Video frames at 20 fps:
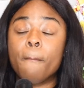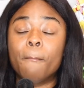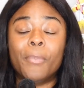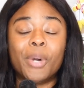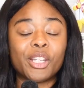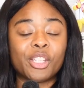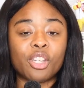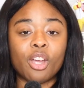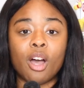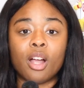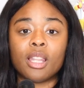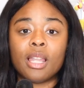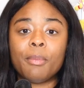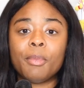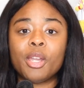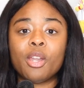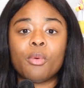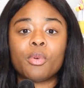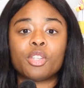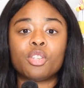But y'all, let
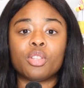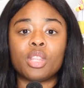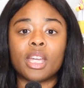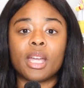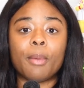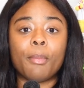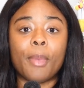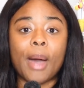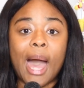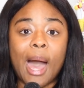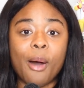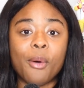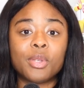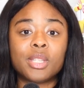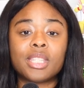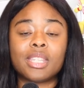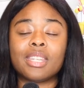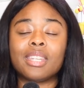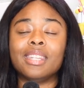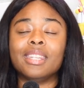me know what you think
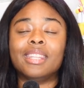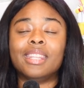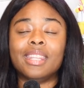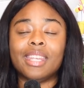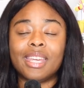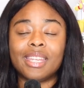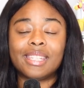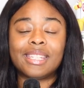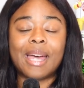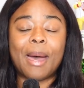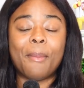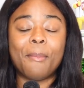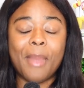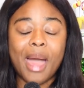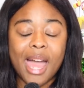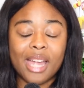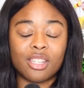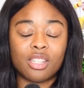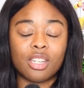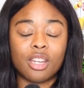about this
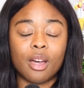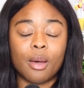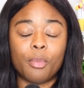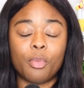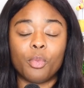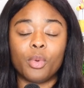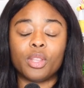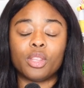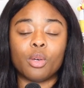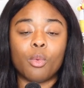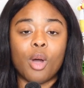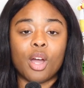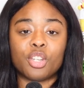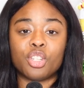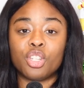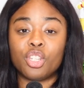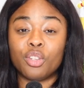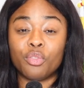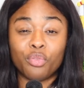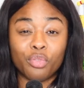matchup with the
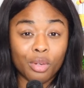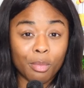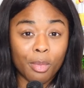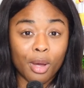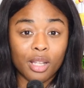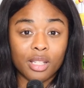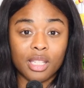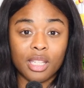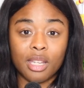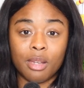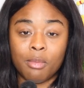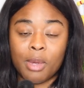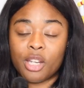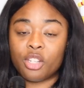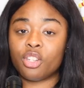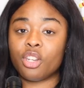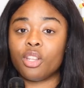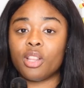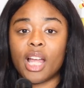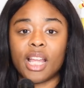Washington football team.
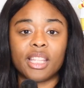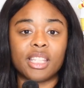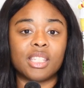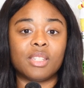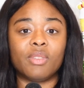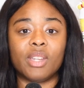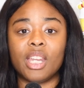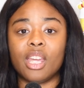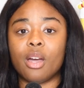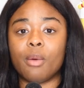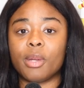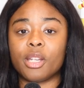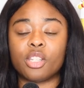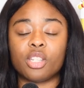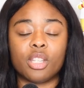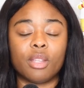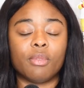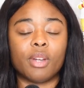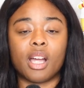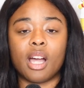Make sure you like this video. Make
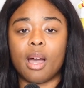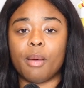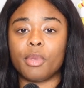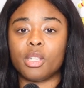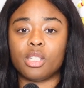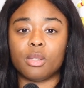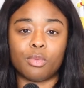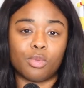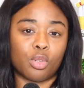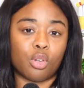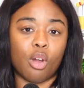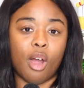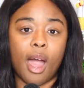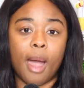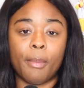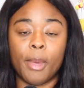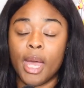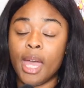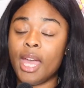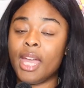sure you leave a comment,
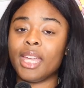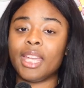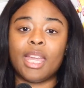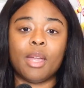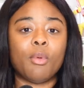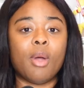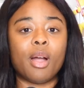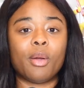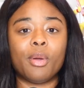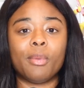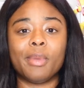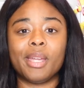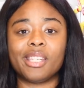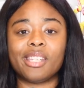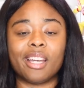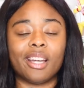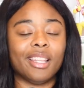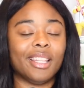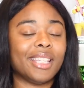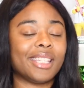subscribe. Keep rocking with me.
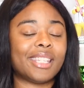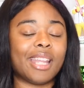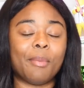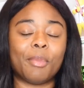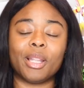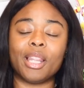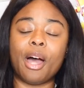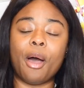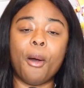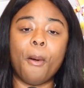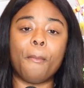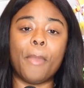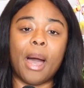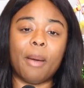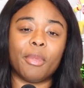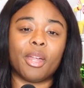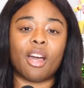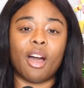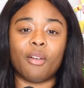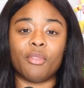Check out the links down below.
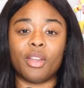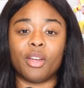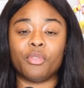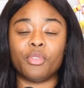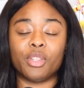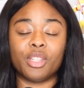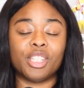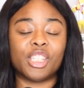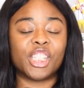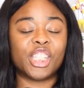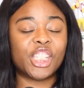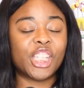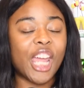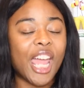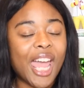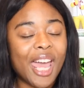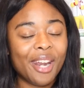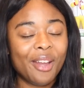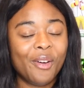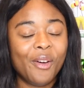Buy me a coffee, help through this
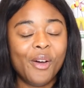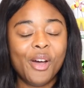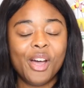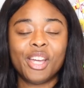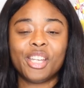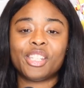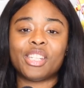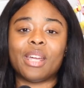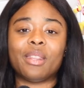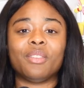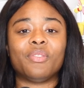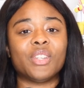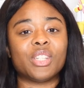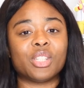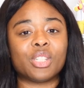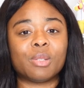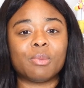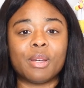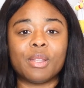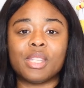channel. Shout out the
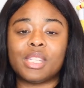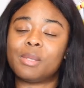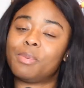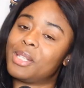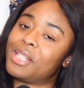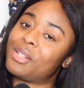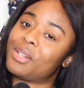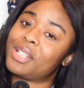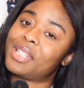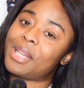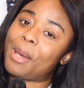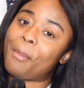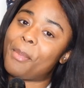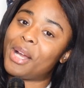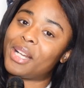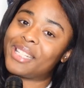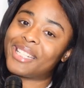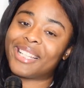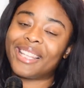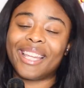official Smell on the Spizzle. It's a
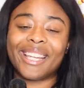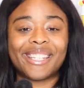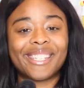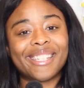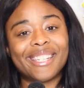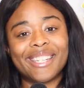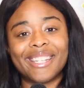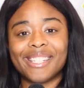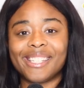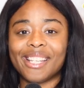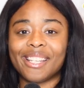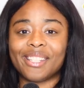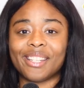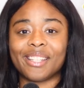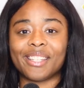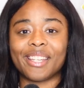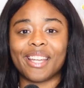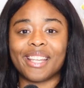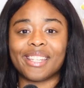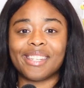merch collection. Until I
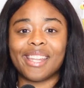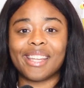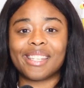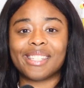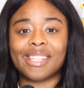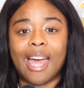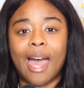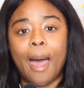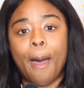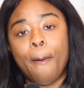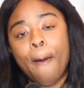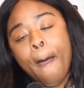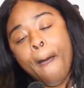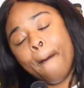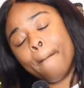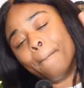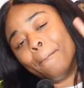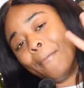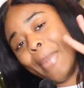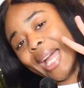talk to you guys next time.
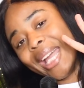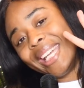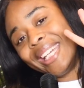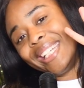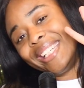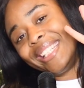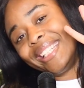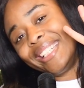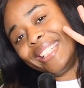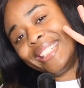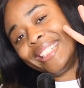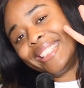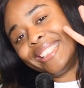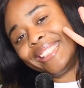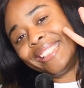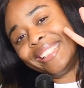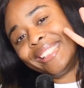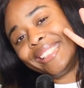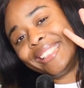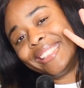
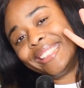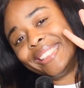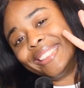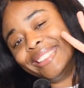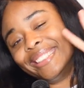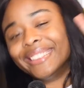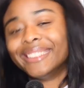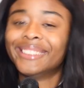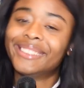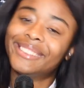Bye.